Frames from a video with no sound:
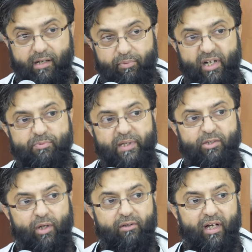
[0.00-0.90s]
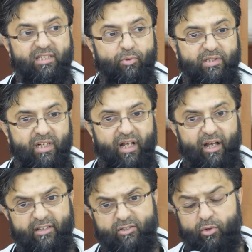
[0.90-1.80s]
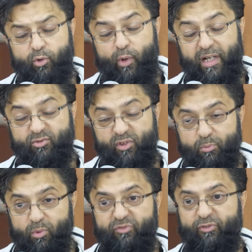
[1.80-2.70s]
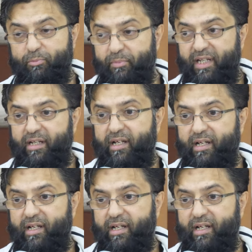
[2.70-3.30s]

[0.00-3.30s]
Praise be to Allah Azza wa Jalla, has, who has removed from me